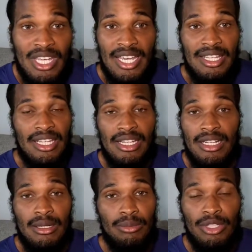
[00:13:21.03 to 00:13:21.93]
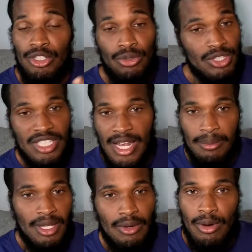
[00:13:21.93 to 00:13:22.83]
And then we can do the
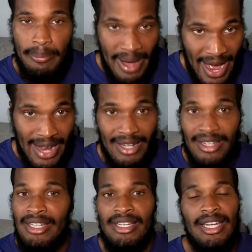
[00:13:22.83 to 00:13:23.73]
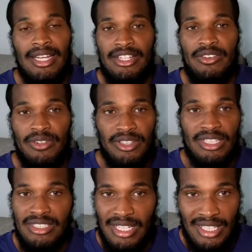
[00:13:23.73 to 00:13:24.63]
same thing with back and different
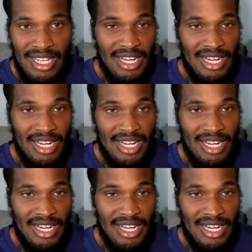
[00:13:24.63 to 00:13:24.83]
things like that.